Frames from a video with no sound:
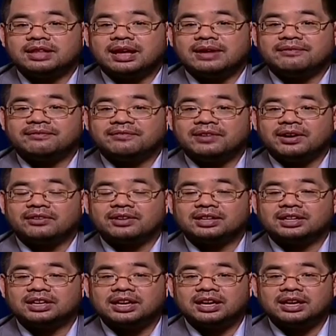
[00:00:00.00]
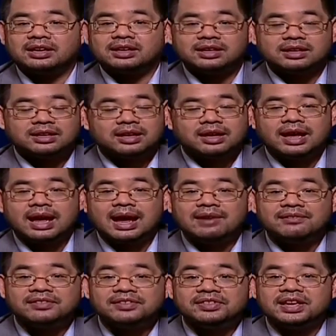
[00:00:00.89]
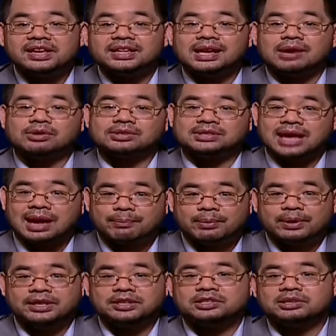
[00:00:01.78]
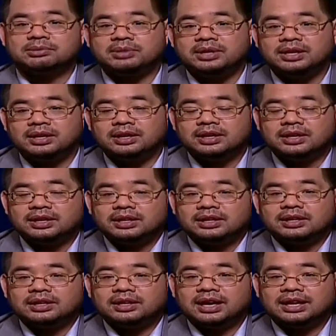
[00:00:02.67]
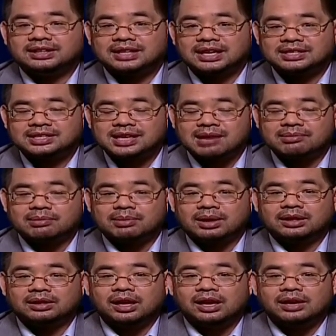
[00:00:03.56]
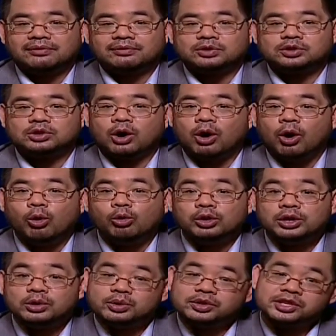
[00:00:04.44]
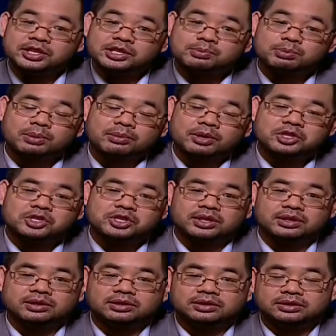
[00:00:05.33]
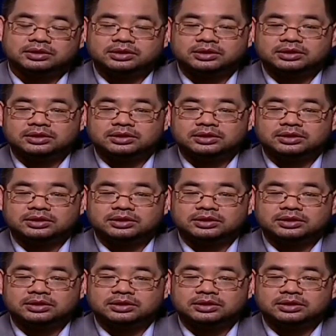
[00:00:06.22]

that verily, everything that was happening to me at that time in my life was only with His permission.